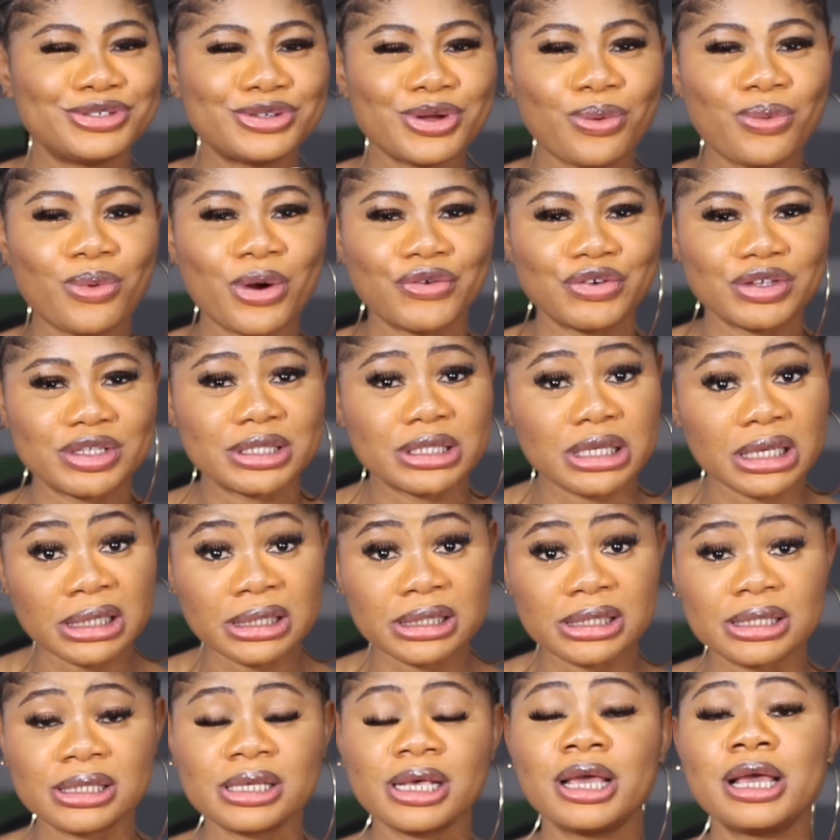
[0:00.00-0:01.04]
Don't worry,
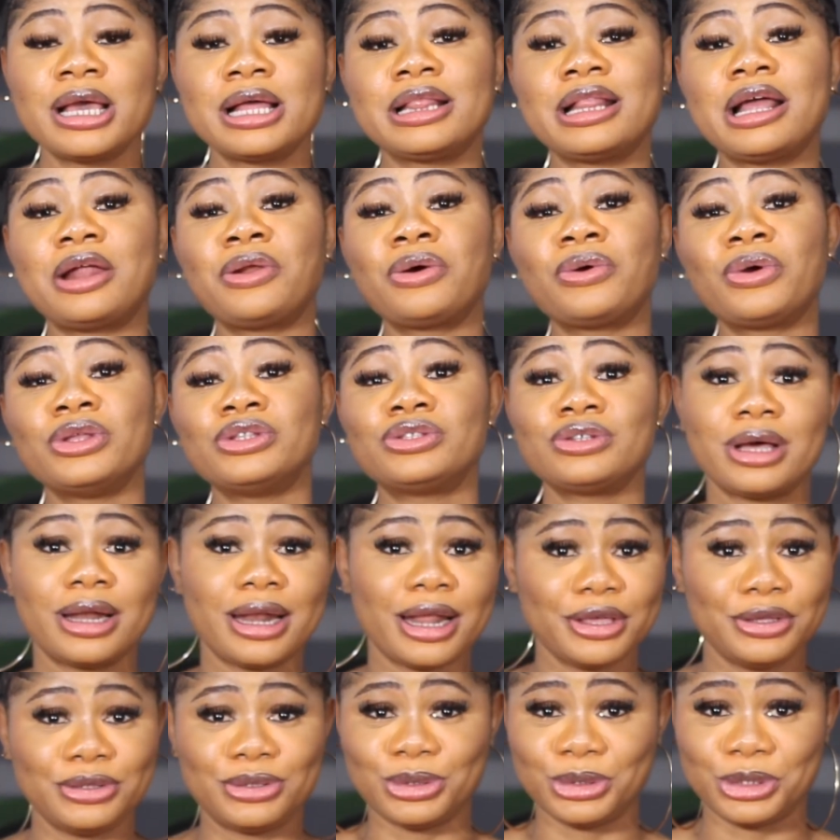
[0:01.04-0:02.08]
sis. They're not going to
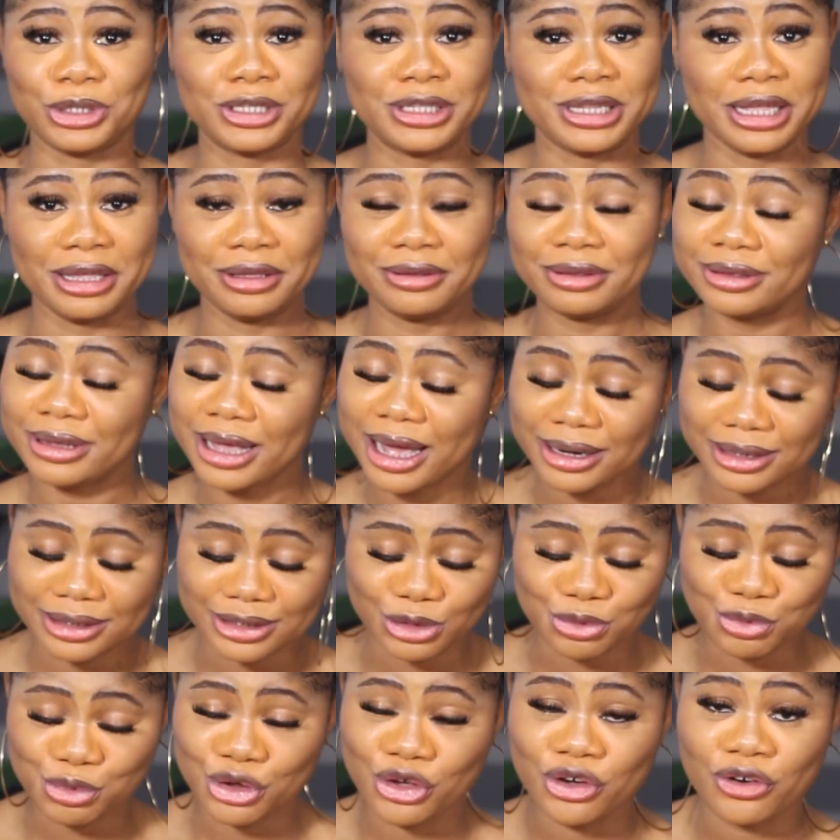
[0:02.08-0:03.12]
allow you to stay. That
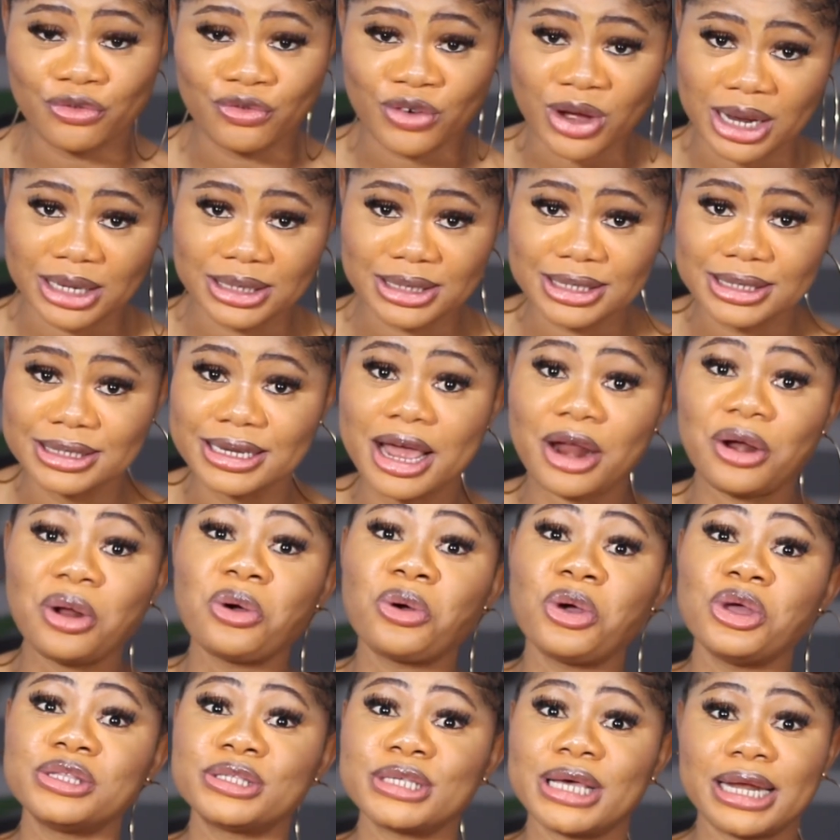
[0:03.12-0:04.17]
is pure fact. They are
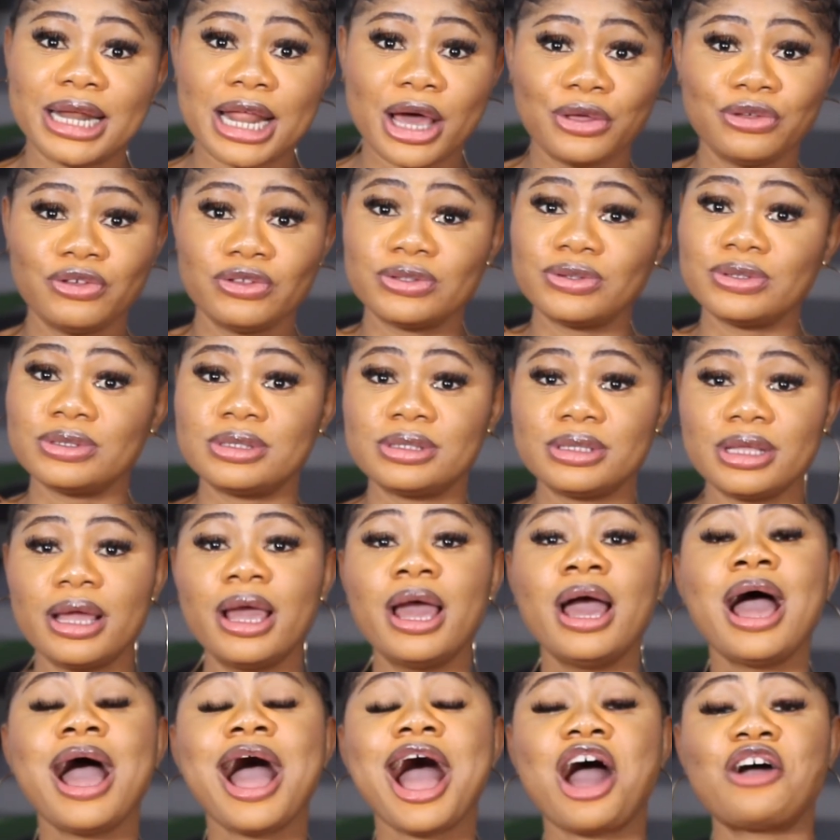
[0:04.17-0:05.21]
not going to allow you to stay.